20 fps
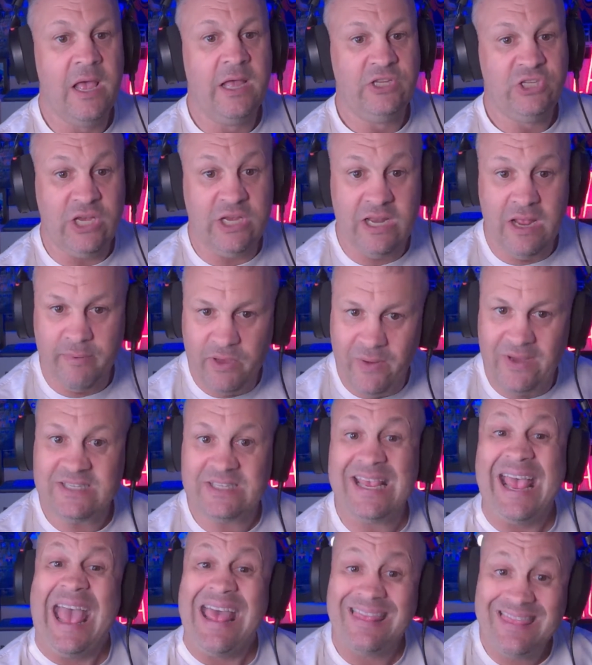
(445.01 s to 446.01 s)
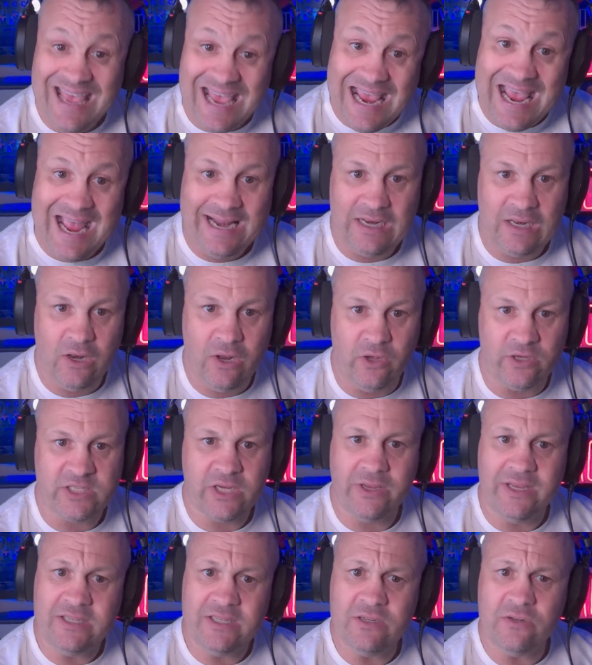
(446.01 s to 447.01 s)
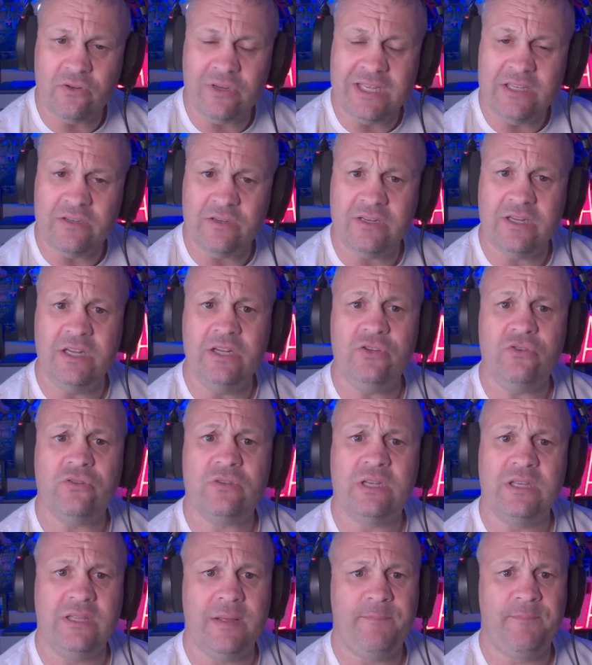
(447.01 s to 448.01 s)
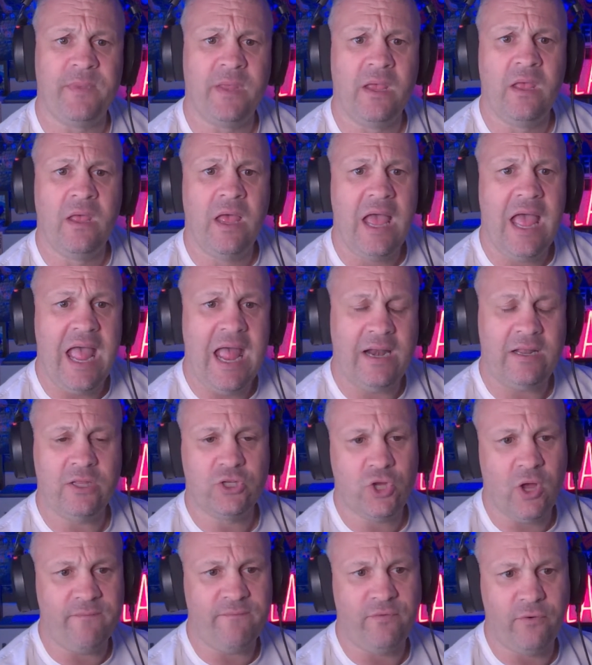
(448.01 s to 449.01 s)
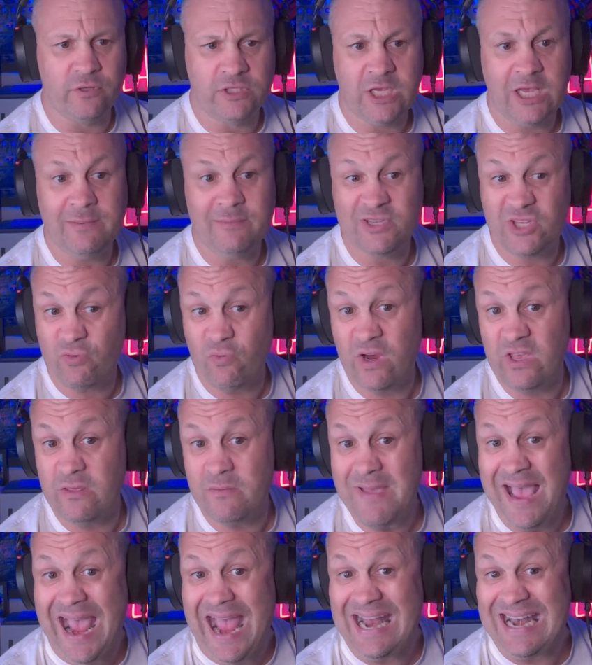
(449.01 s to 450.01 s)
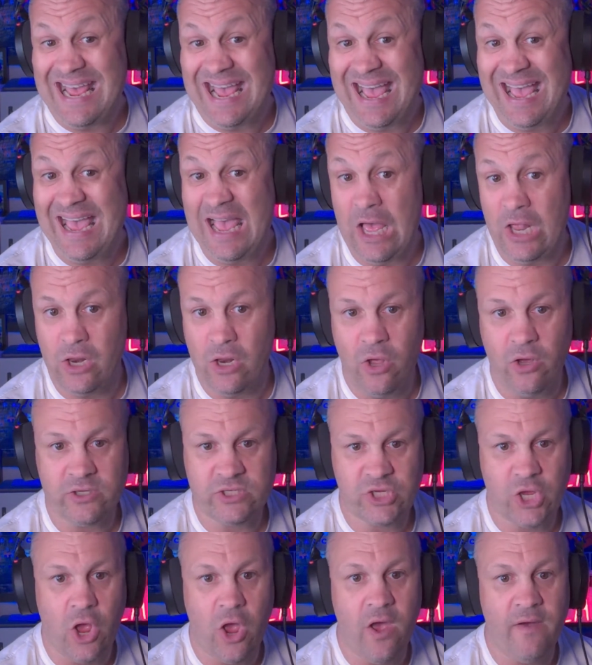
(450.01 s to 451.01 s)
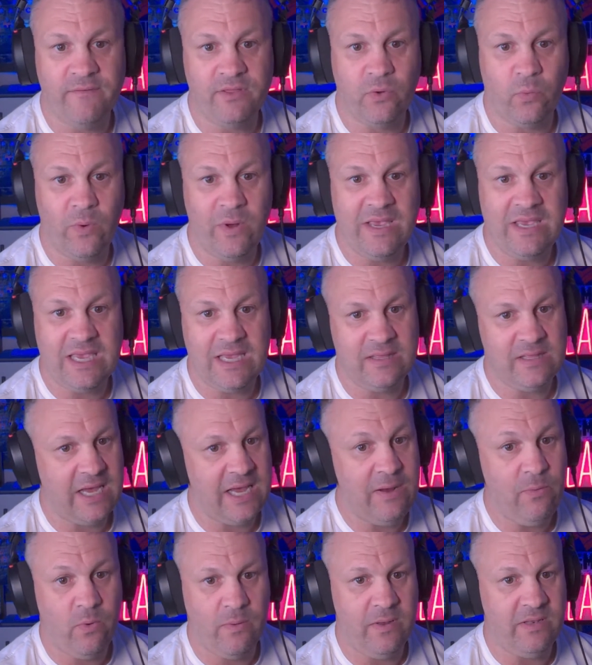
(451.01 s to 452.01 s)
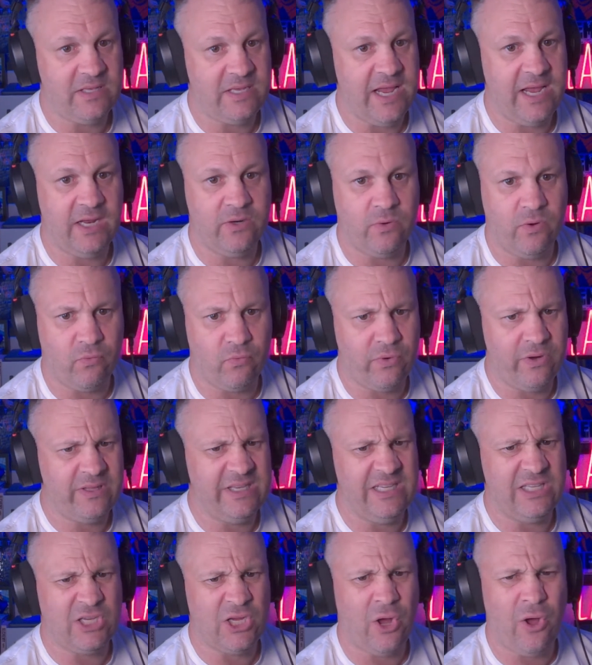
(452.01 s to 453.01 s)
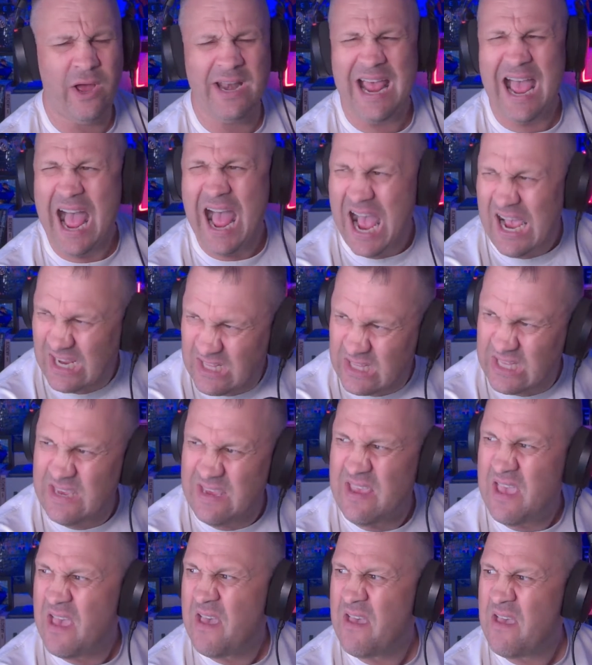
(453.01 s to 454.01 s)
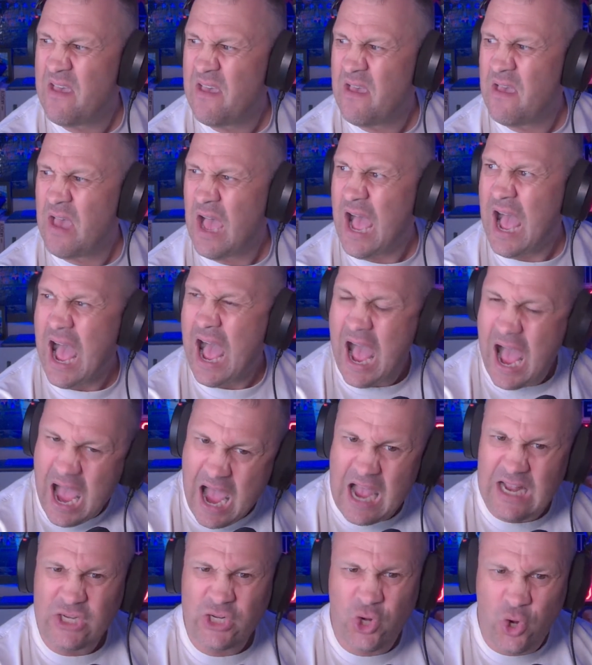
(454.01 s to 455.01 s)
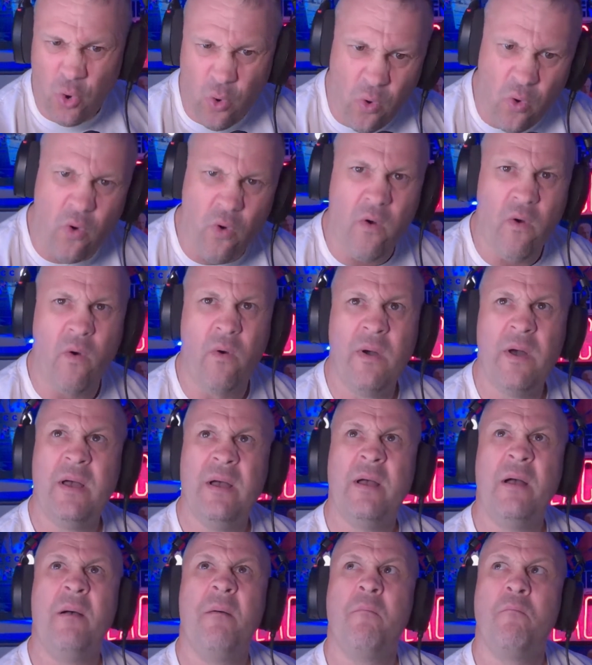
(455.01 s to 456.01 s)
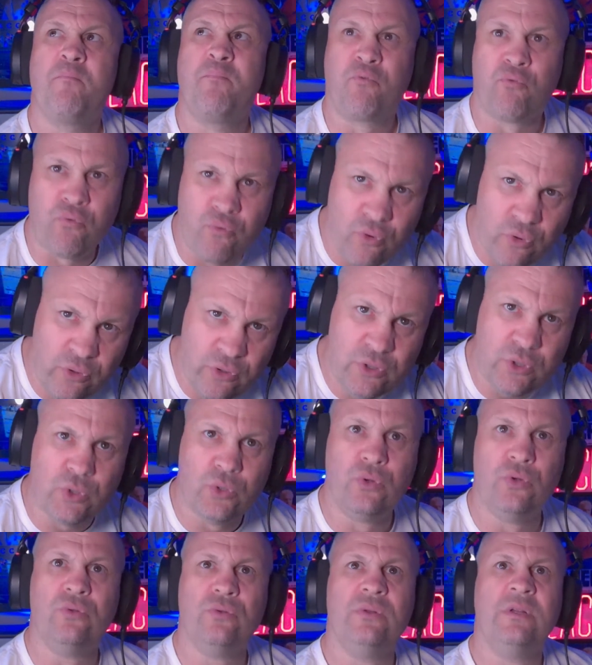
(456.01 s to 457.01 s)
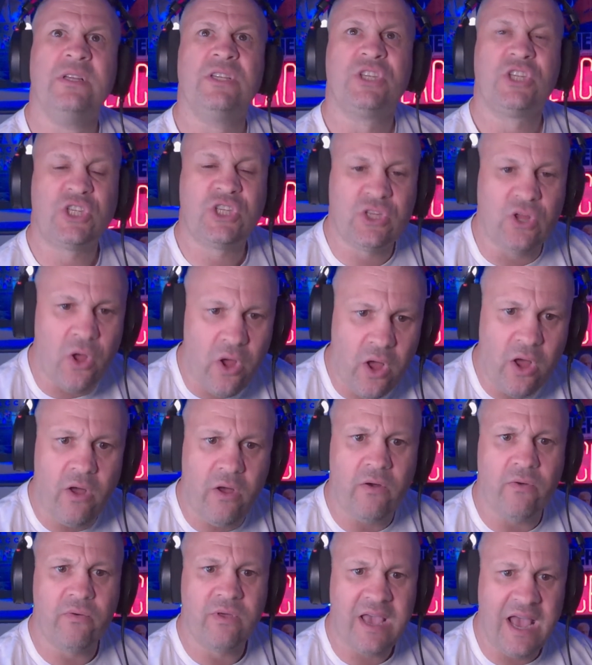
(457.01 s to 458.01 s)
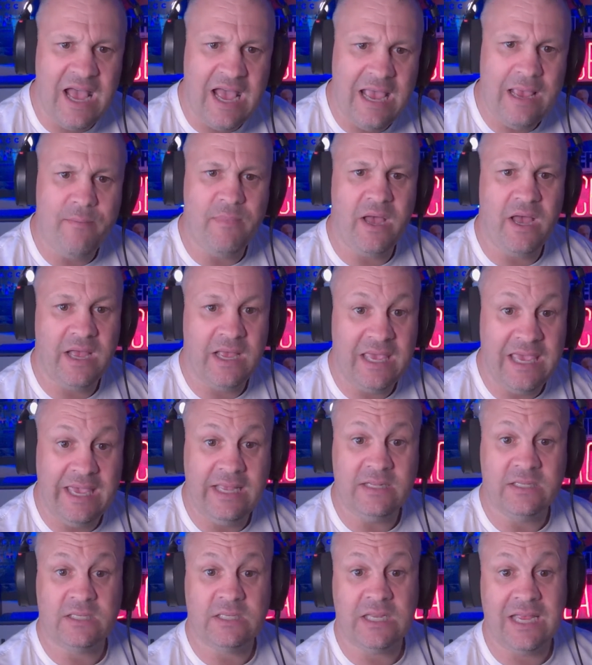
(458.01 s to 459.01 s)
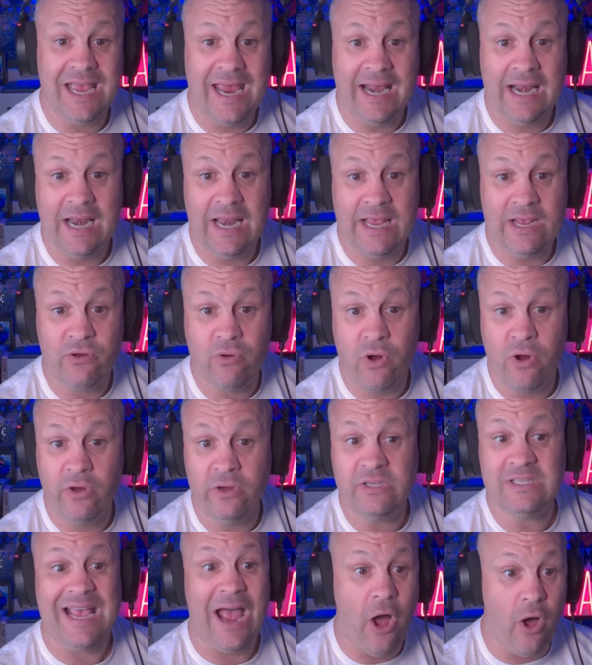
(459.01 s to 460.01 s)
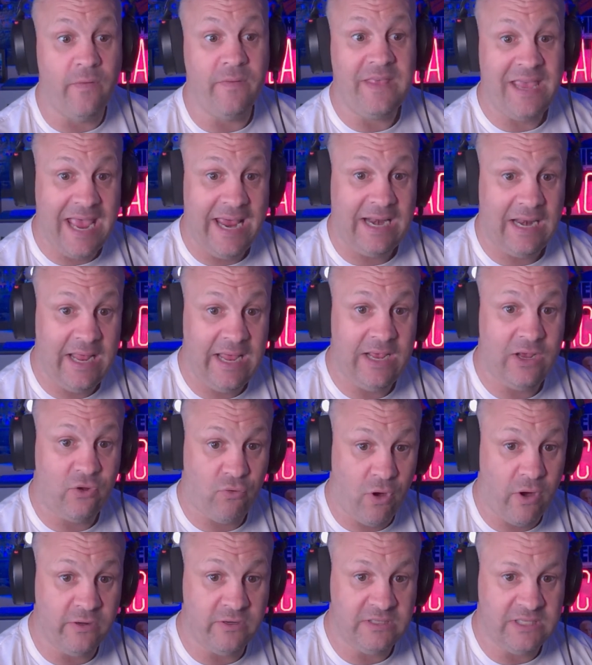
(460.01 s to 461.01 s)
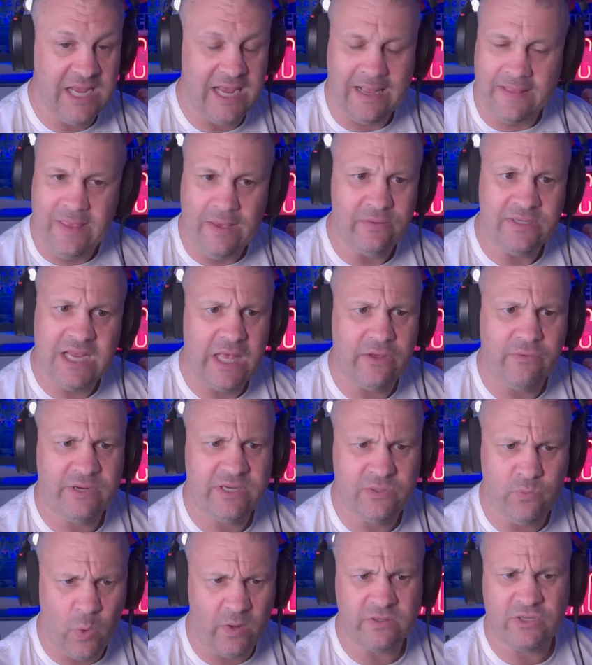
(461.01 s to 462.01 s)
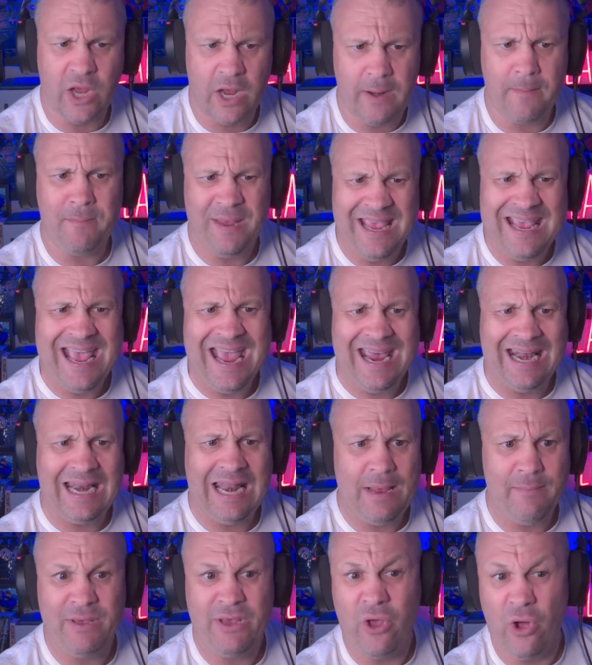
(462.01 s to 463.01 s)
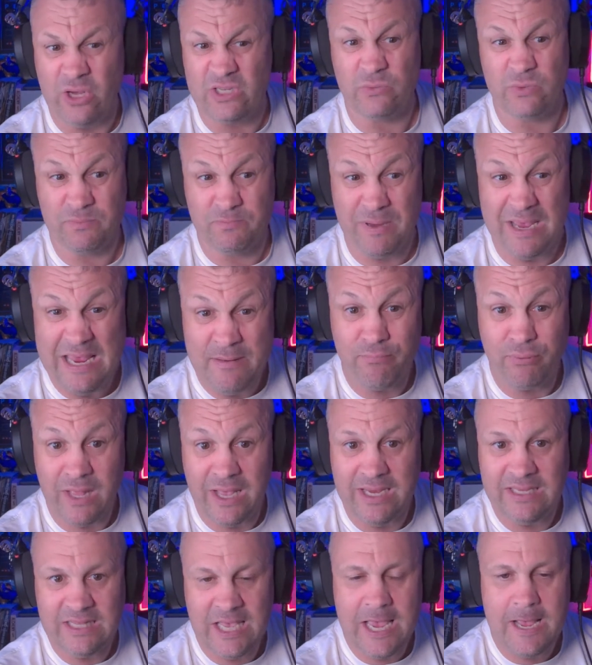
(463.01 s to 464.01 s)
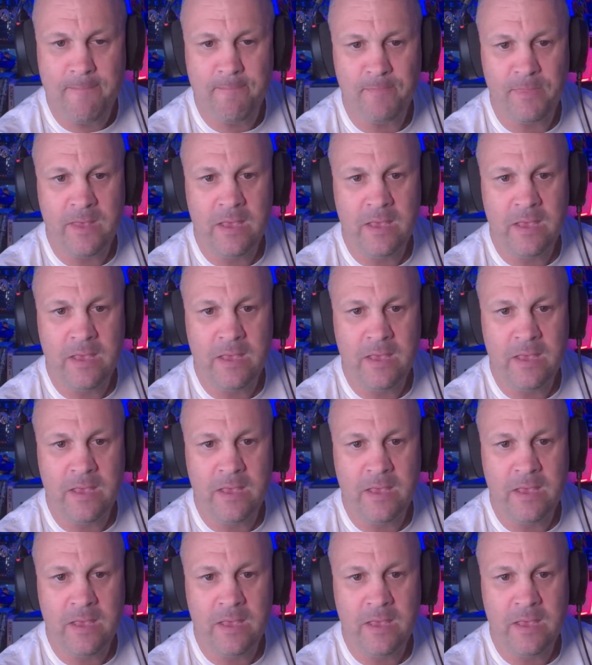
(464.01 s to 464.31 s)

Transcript: GWS, they had a loss. So isn't it interesting that out of the top 4 teams, 3 of them had a loss over the weekend. They went down to a really tight, ugly, hardcore, brutal style game against Adelaide Crows on the Adelaide Crows deck. And that was the only reason why I was going to pick Adelaide, because it was being played there.